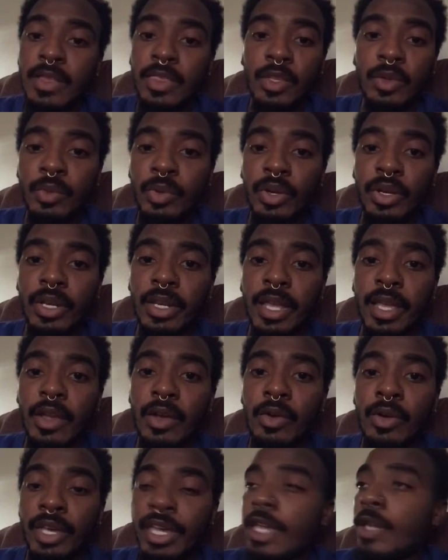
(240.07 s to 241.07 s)
have to work like,
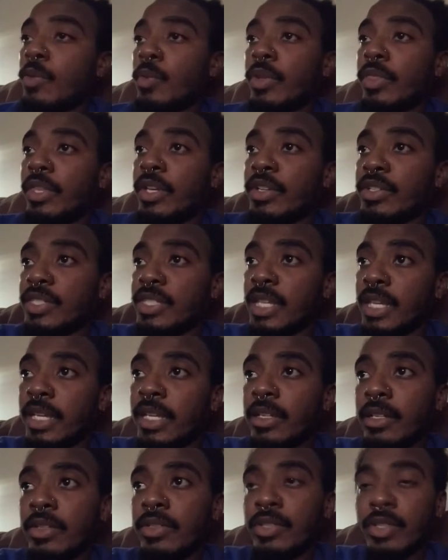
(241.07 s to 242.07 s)
okay, well, there's the
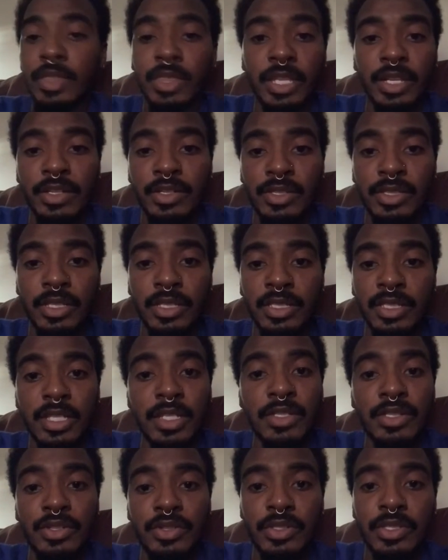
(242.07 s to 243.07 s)
healers and there's the
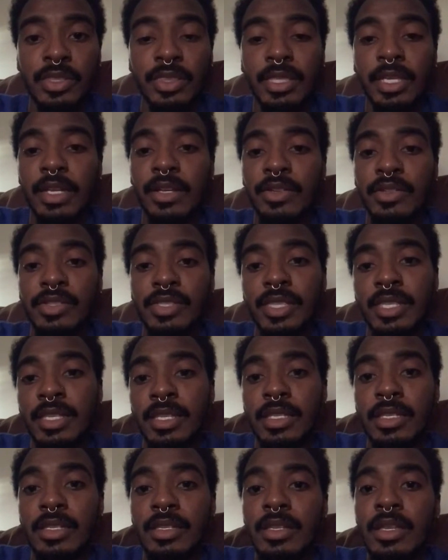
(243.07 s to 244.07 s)
teachers and there's
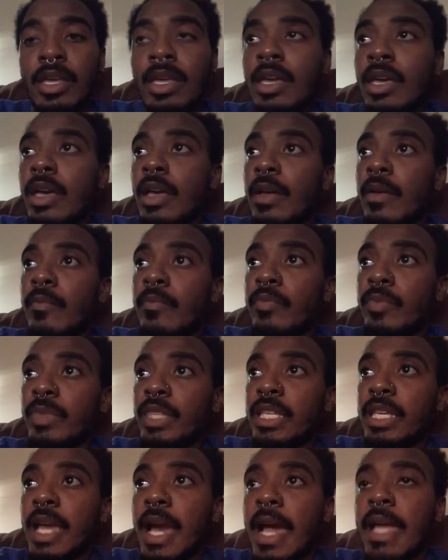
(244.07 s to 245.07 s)
the
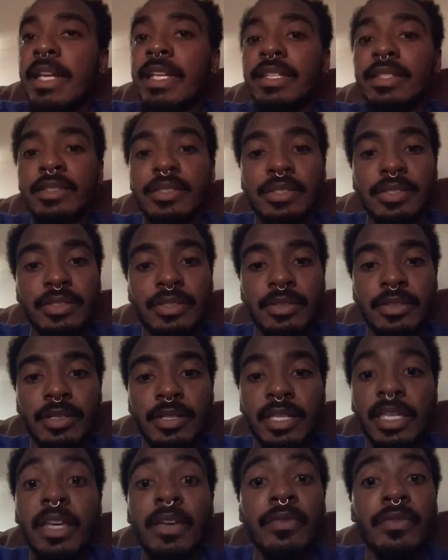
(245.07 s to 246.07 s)
guidance
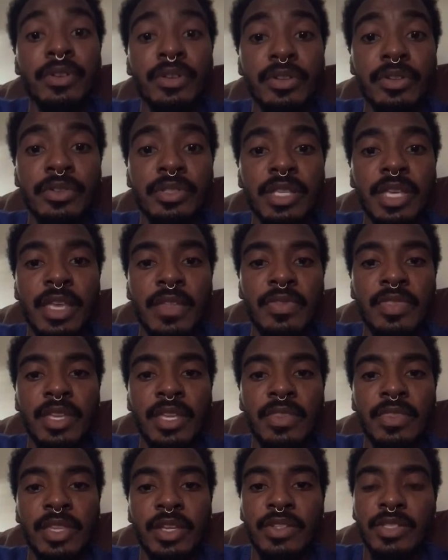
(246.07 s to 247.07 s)
givers, and
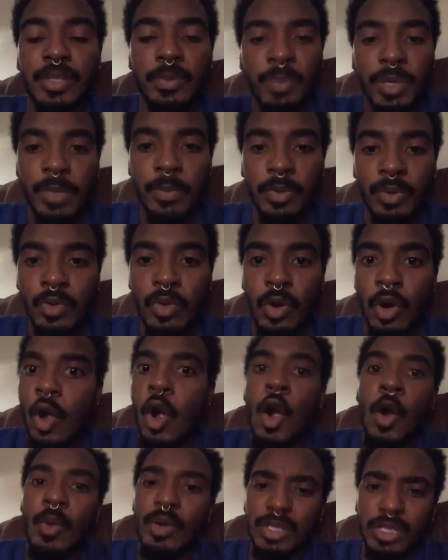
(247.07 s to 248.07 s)
then there's the people who are
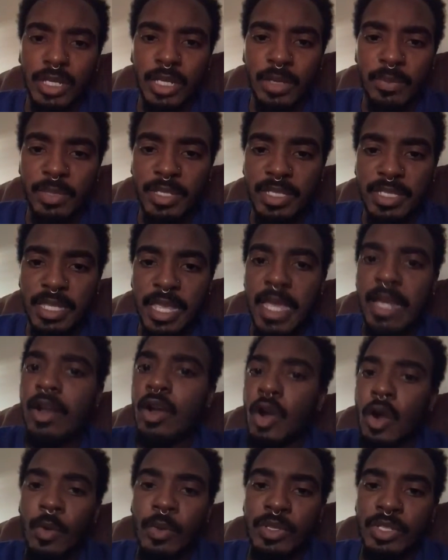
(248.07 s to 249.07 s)
always going to be sad
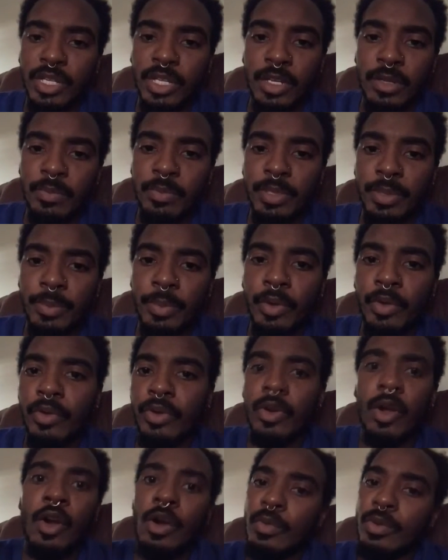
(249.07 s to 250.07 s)
and always going to be poor
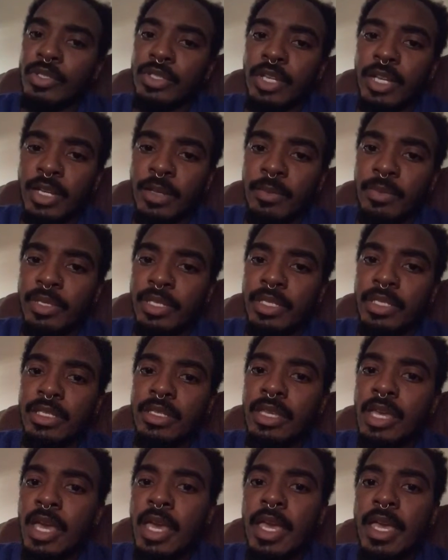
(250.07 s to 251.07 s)
and always going to
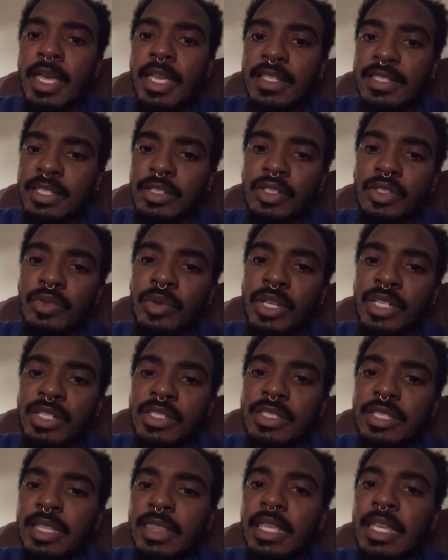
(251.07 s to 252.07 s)
be in
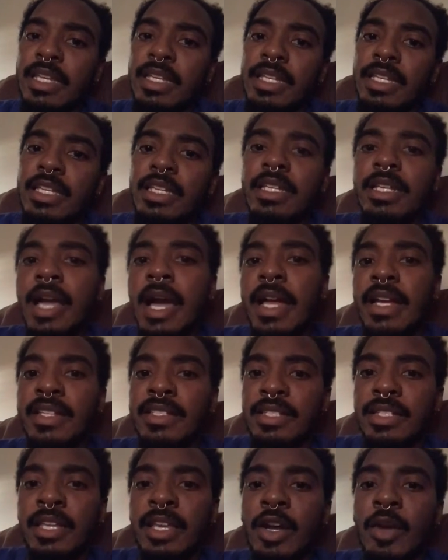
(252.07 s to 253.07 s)
situations that they need
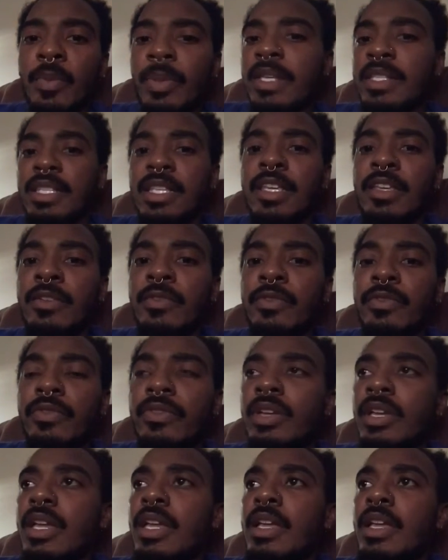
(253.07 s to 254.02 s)
guidance and help, as if,